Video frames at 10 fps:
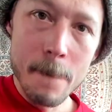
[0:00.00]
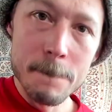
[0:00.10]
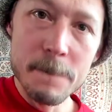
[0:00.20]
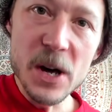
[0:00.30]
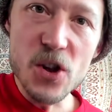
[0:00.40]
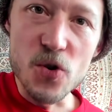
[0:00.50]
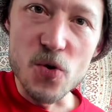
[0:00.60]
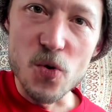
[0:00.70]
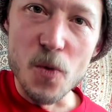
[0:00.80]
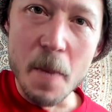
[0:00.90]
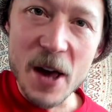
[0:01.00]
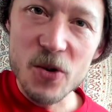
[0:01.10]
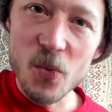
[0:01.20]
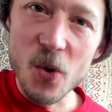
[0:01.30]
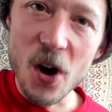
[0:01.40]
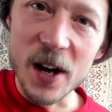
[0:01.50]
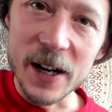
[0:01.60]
Measure one,